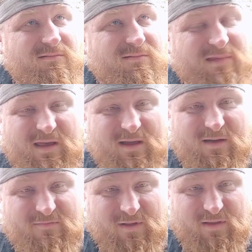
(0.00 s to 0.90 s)
yeah,
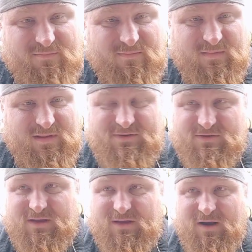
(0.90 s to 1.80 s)
I
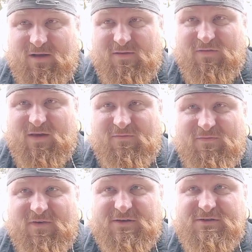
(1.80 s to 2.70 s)
literally can only think of
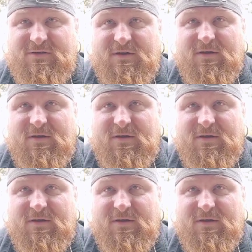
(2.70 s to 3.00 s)
fish,